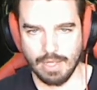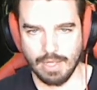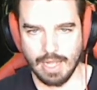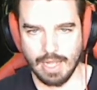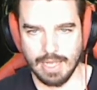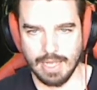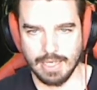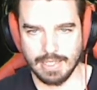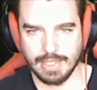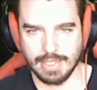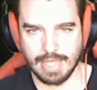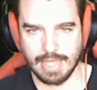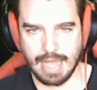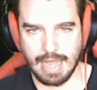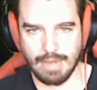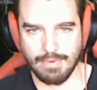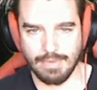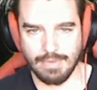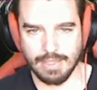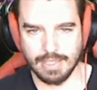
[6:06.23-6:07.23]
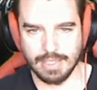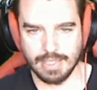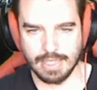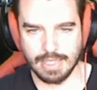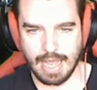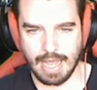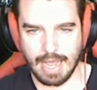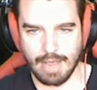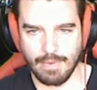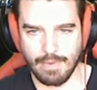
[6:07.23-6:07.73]
guys, that was
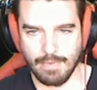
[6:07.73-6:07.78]
that.